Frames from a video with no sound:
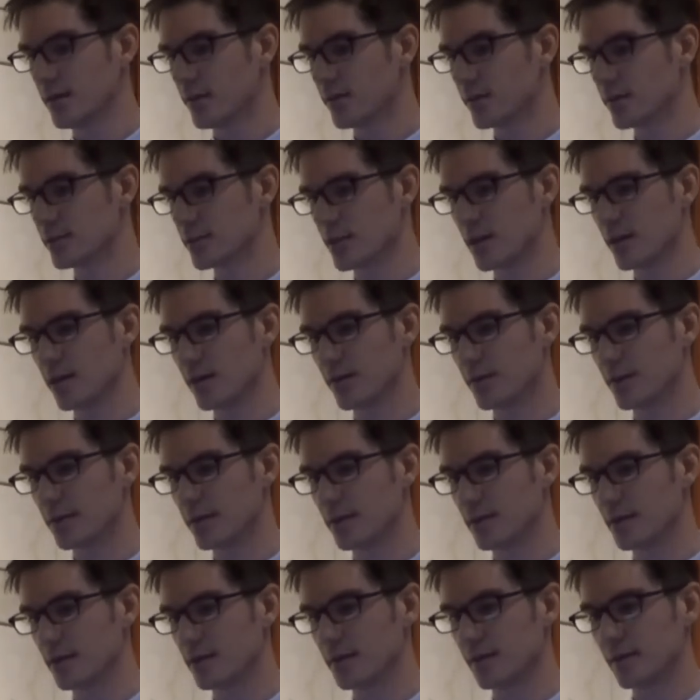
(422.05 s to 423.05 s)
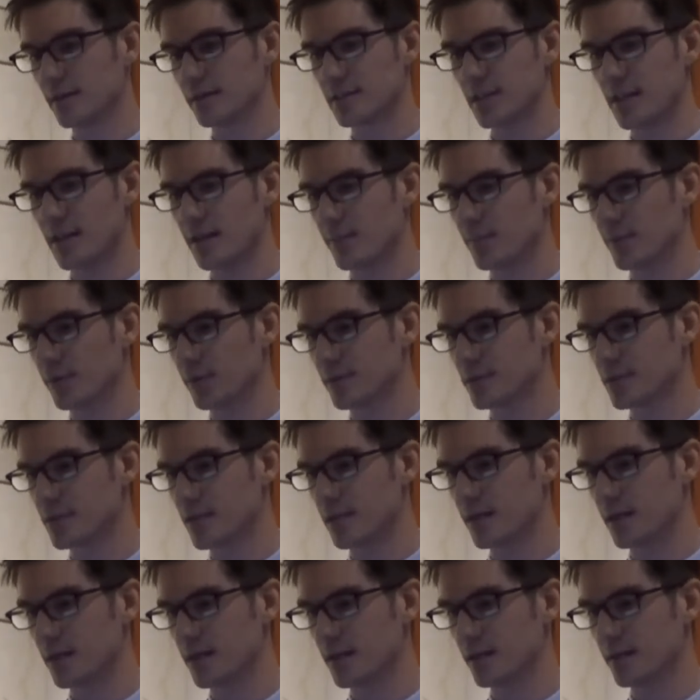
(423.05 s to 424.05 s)
There's other examples
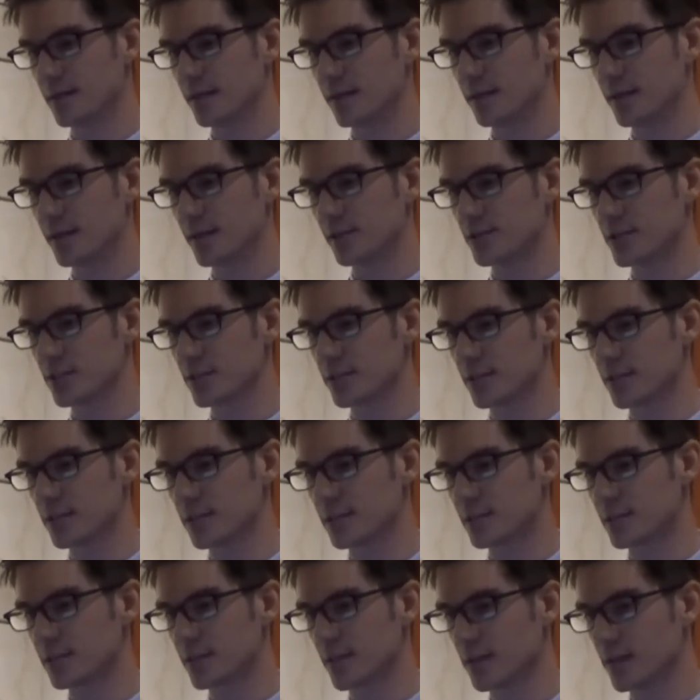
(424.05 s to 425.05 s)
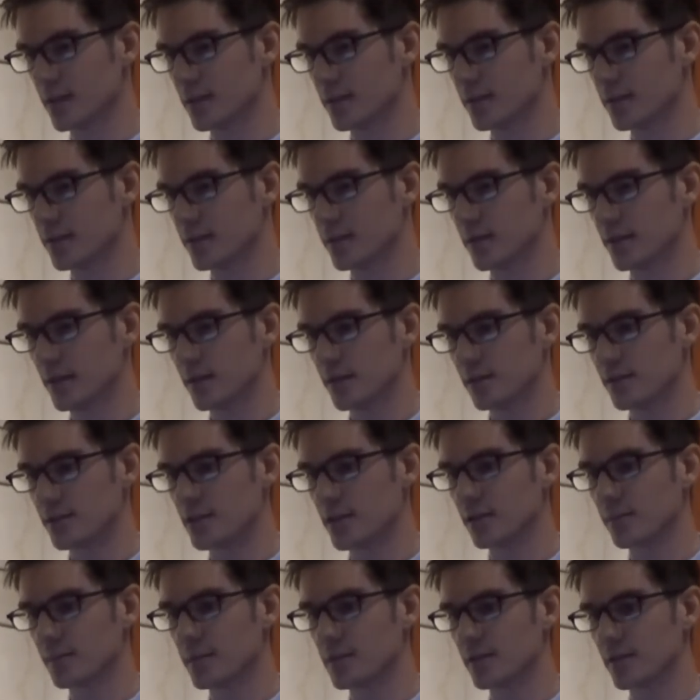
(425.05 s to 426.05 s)
here, not just this
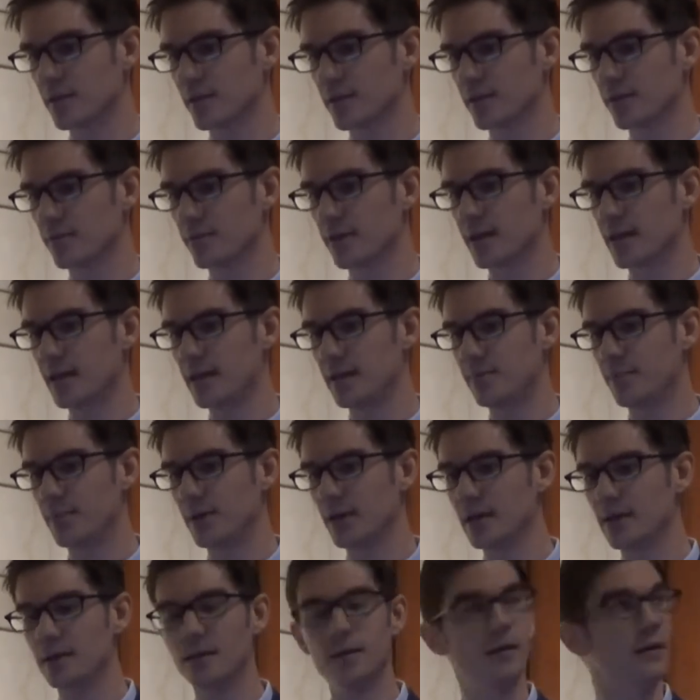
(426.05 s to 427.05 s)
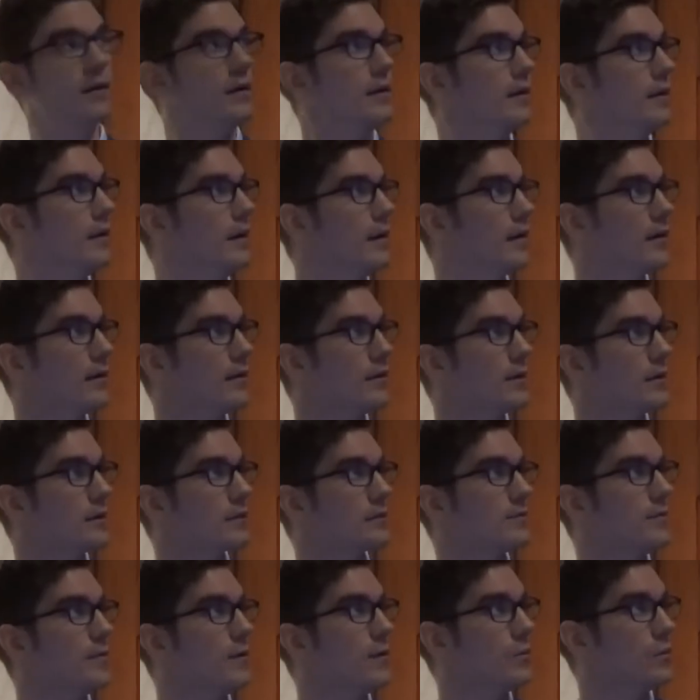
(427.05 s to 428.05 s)
gentleman on the right, but
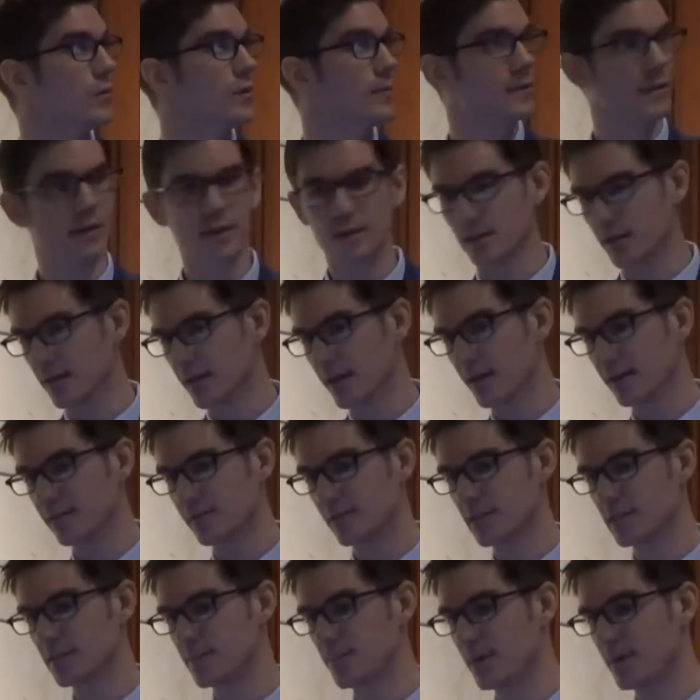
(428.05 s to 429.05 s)
this woman on the left is